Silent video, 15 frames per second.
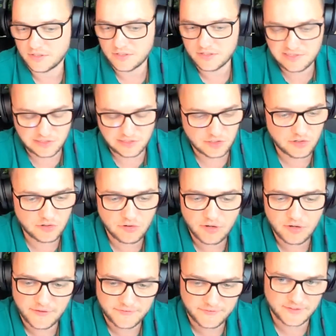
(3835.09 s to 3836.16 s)
So
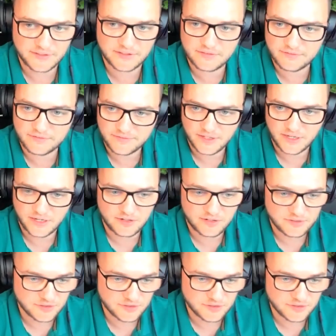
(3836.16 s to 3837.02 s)
I think, yeah,